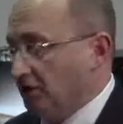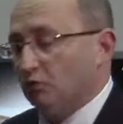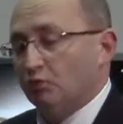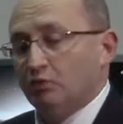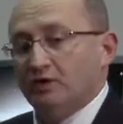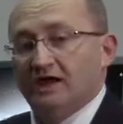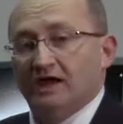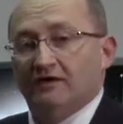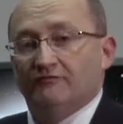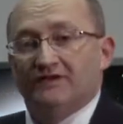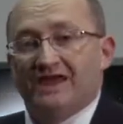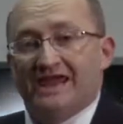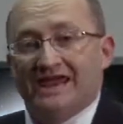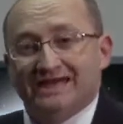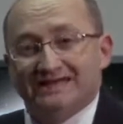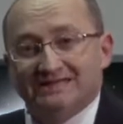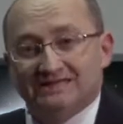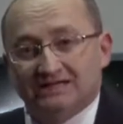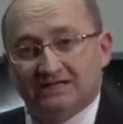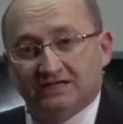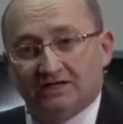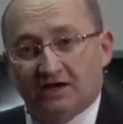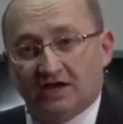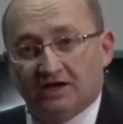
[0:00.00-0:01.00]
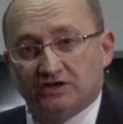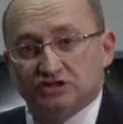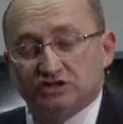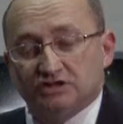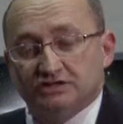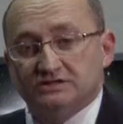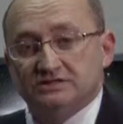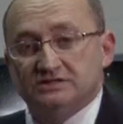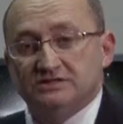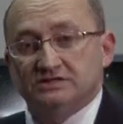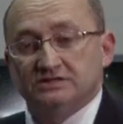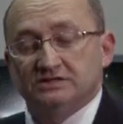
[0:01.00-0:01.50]
We have 8
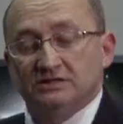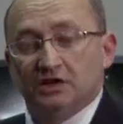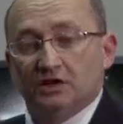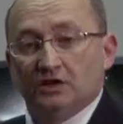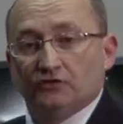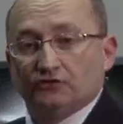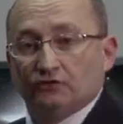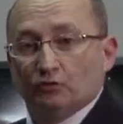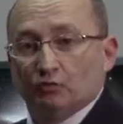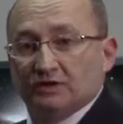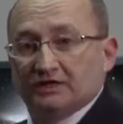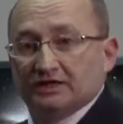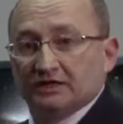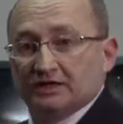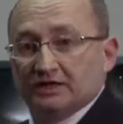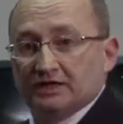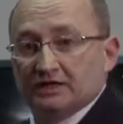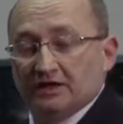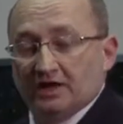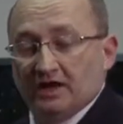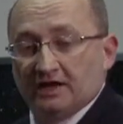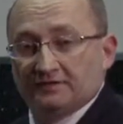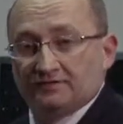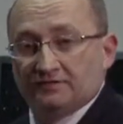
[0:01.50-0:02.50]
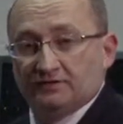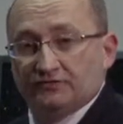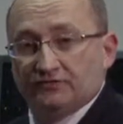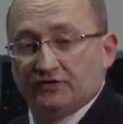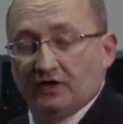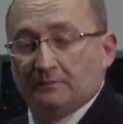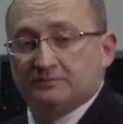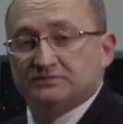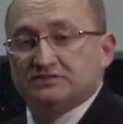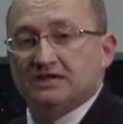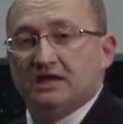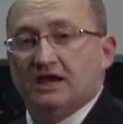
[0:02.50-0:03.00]
connections, so we can connect this
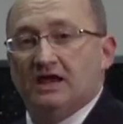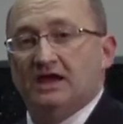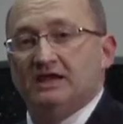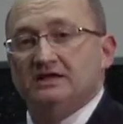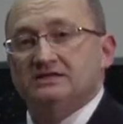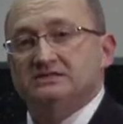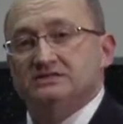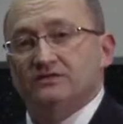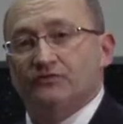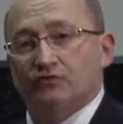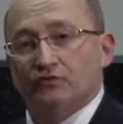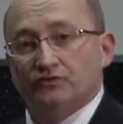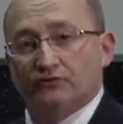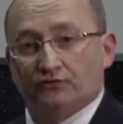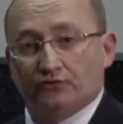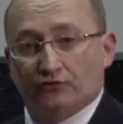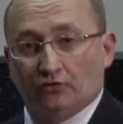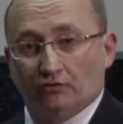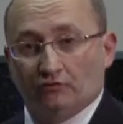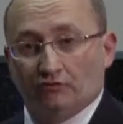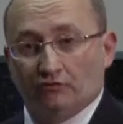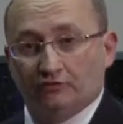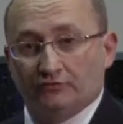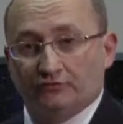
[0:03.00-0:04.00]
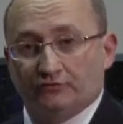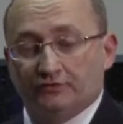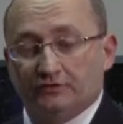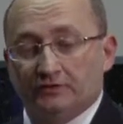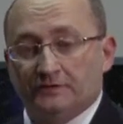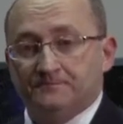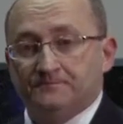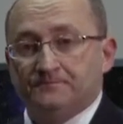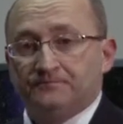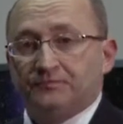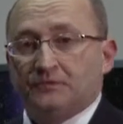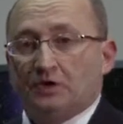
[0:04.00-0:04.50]
up to 8 different servers.
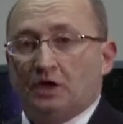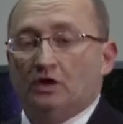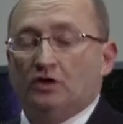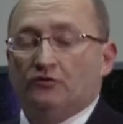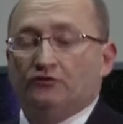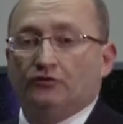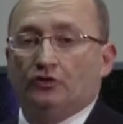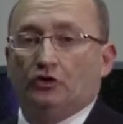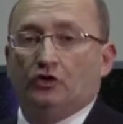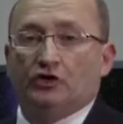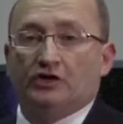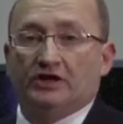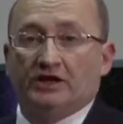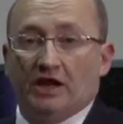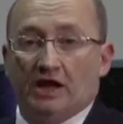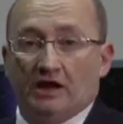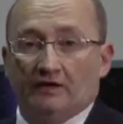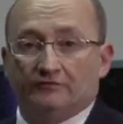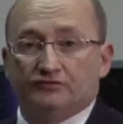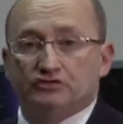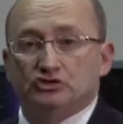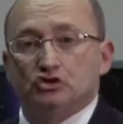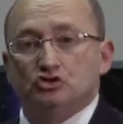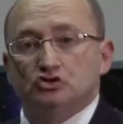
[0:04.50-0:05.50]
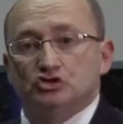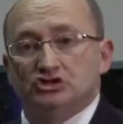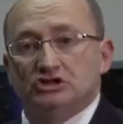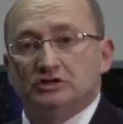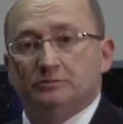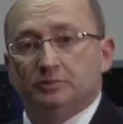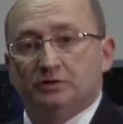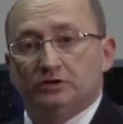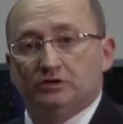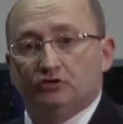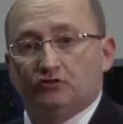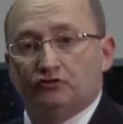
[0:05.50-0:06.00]
So you can have 2
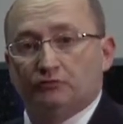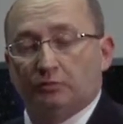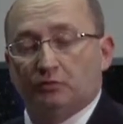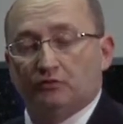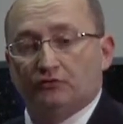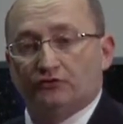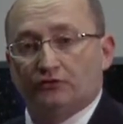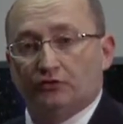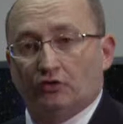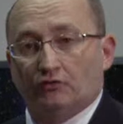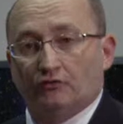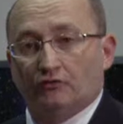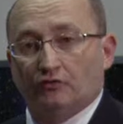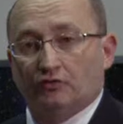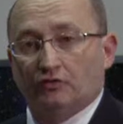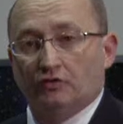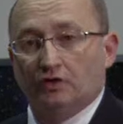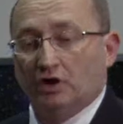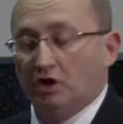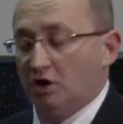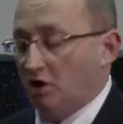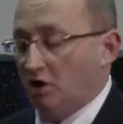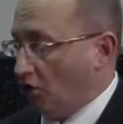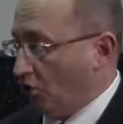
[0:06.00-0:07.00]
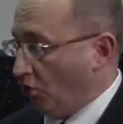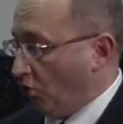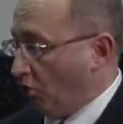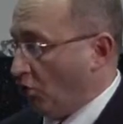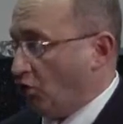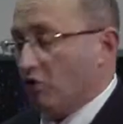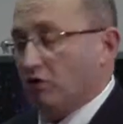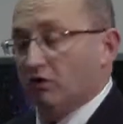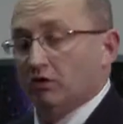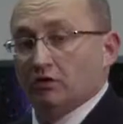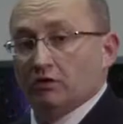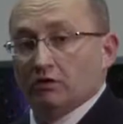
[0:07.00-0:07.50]
GPUs per server,
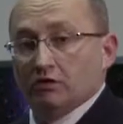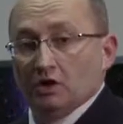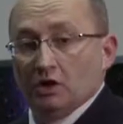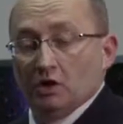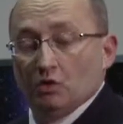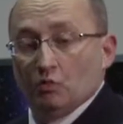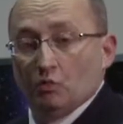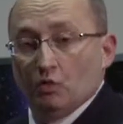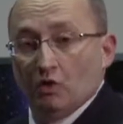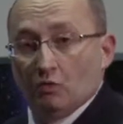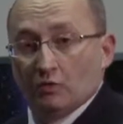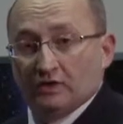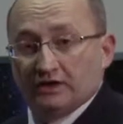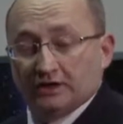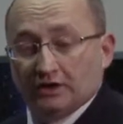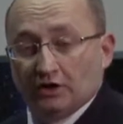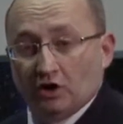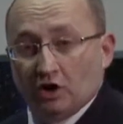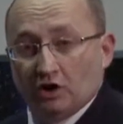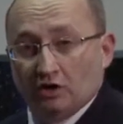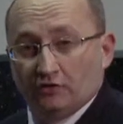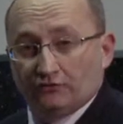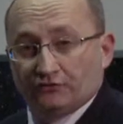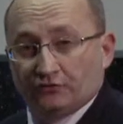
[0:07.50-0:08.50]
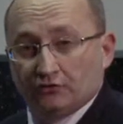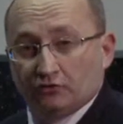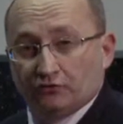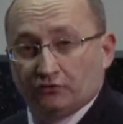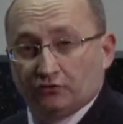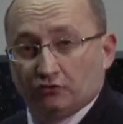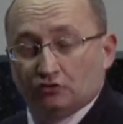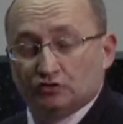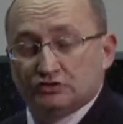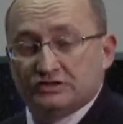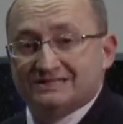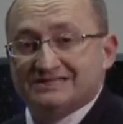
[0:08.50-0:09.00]
or what we can also
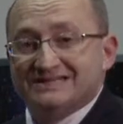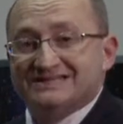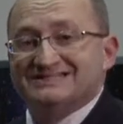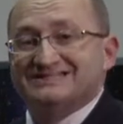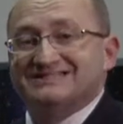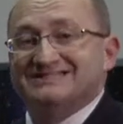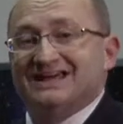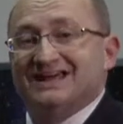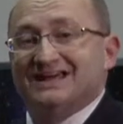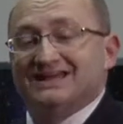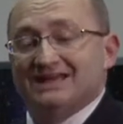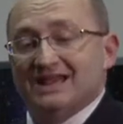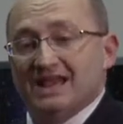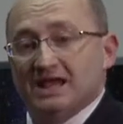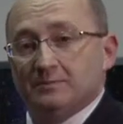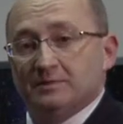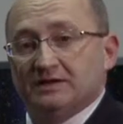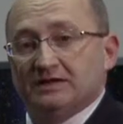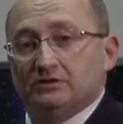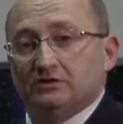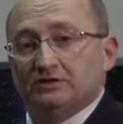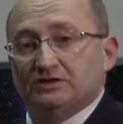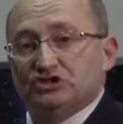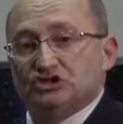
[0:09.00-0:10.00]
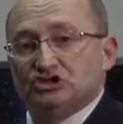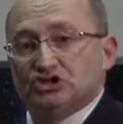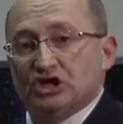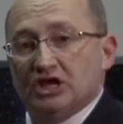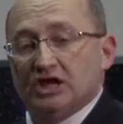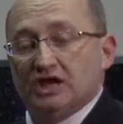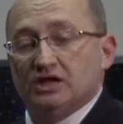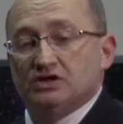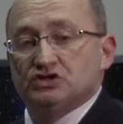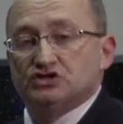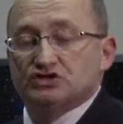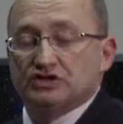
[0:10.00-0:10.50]
do is dynamically
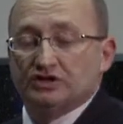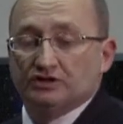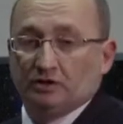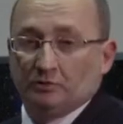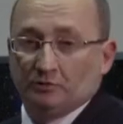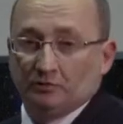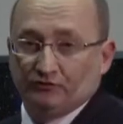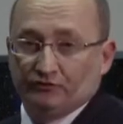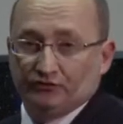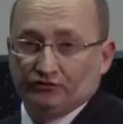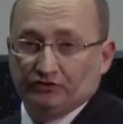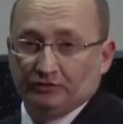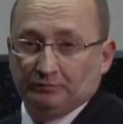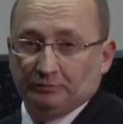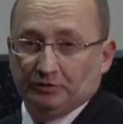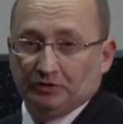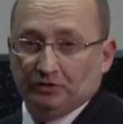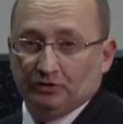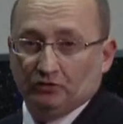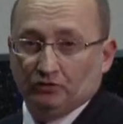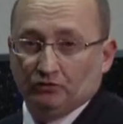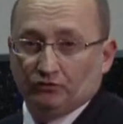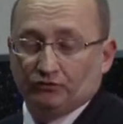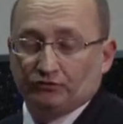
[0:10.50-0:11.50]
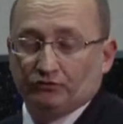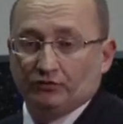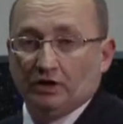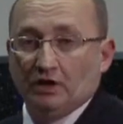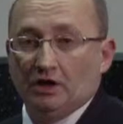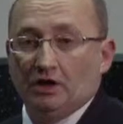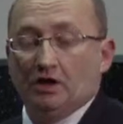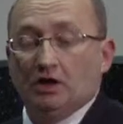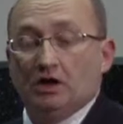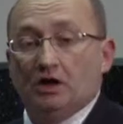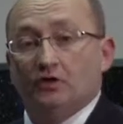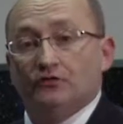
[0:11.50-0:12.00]
change the number of GPUs
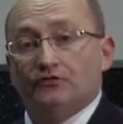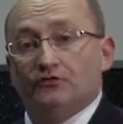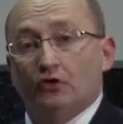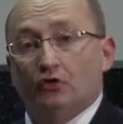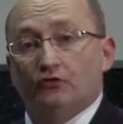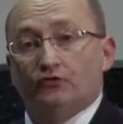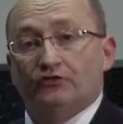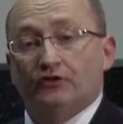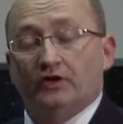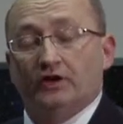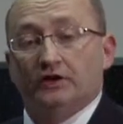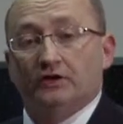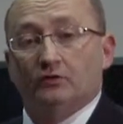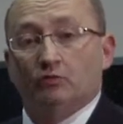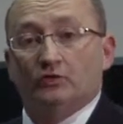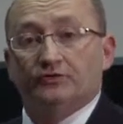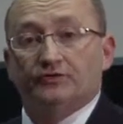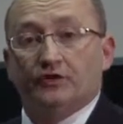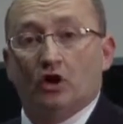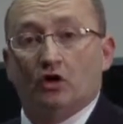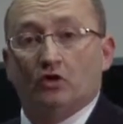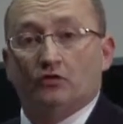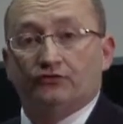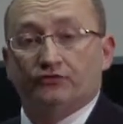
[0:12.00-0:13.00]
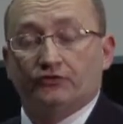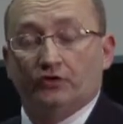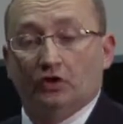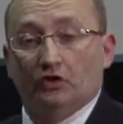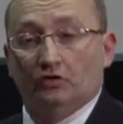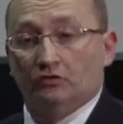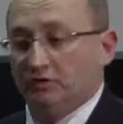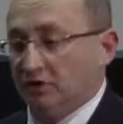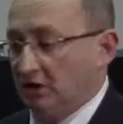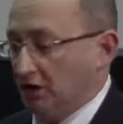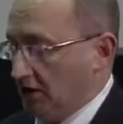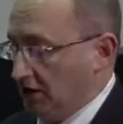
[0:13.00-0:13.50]
associated with the host
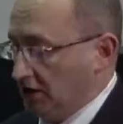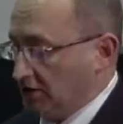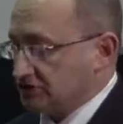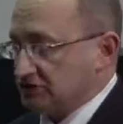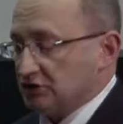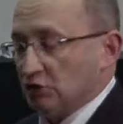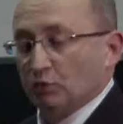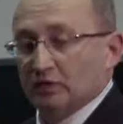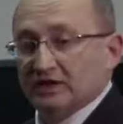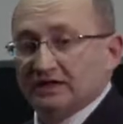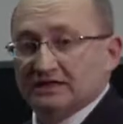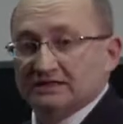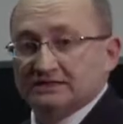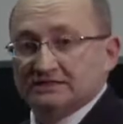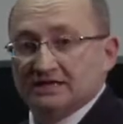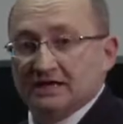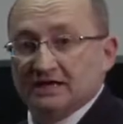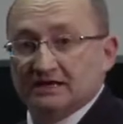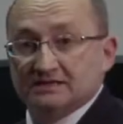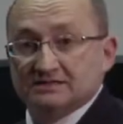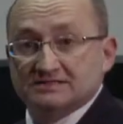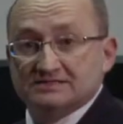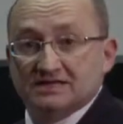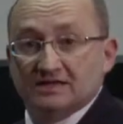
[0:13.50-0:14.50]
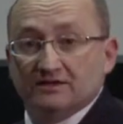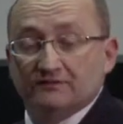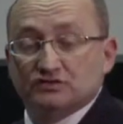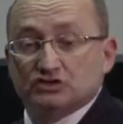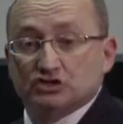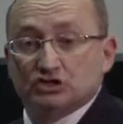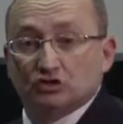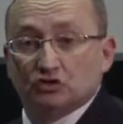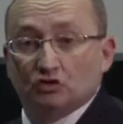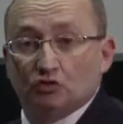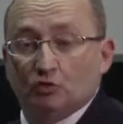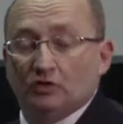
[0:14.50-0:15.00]
node. So we can take, instead of
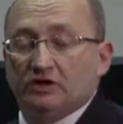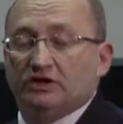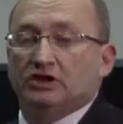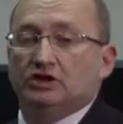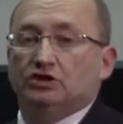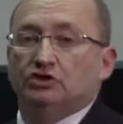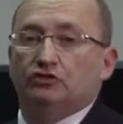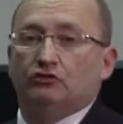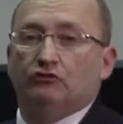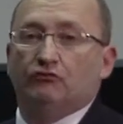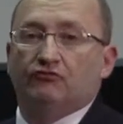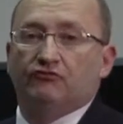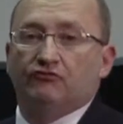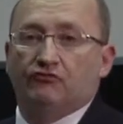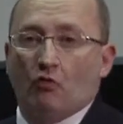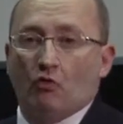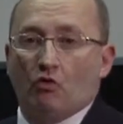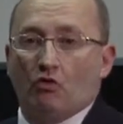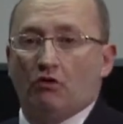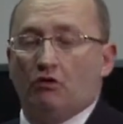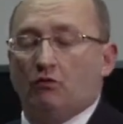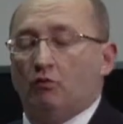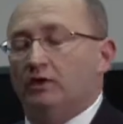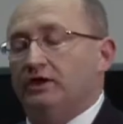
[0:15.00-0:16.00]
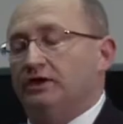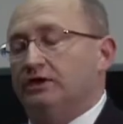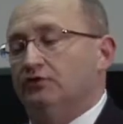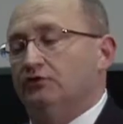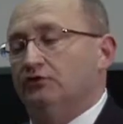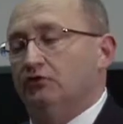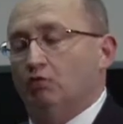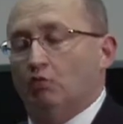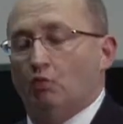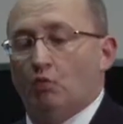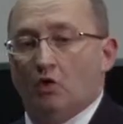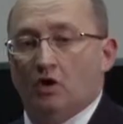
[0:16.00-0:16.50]
2, we can do 4, we can
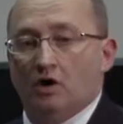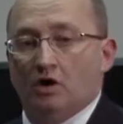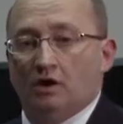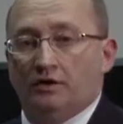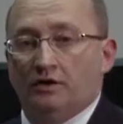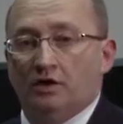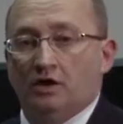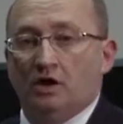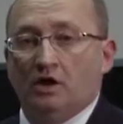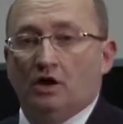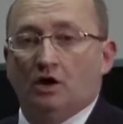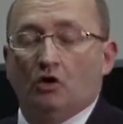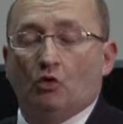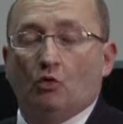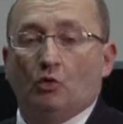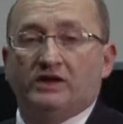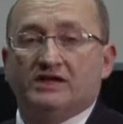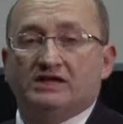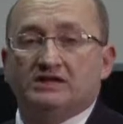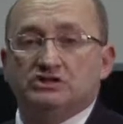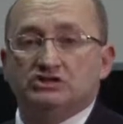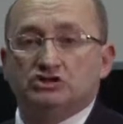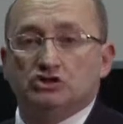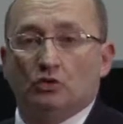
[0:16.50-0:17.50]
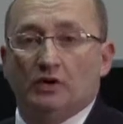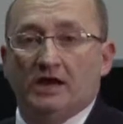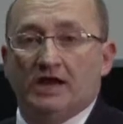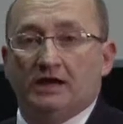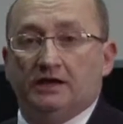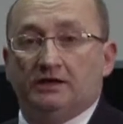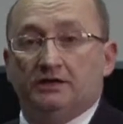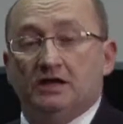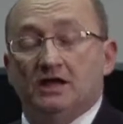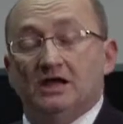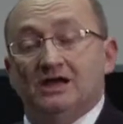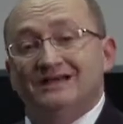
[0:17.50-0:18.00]
do 1, or we can do
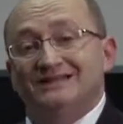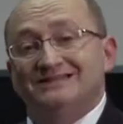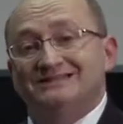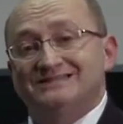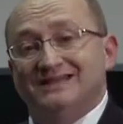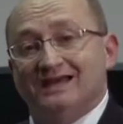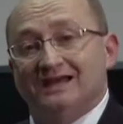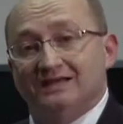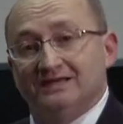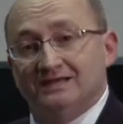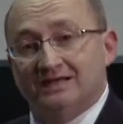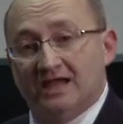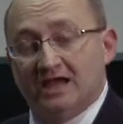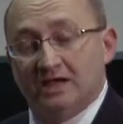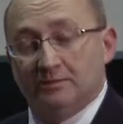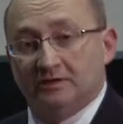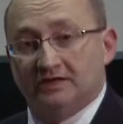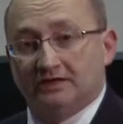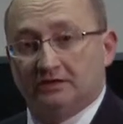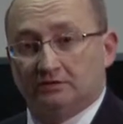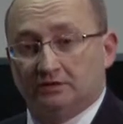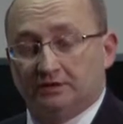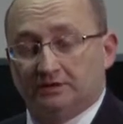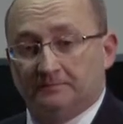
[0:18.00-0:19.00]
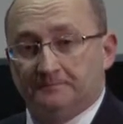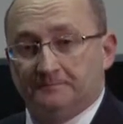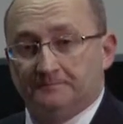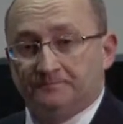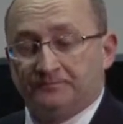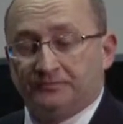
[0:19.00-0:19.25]
8 dynamically.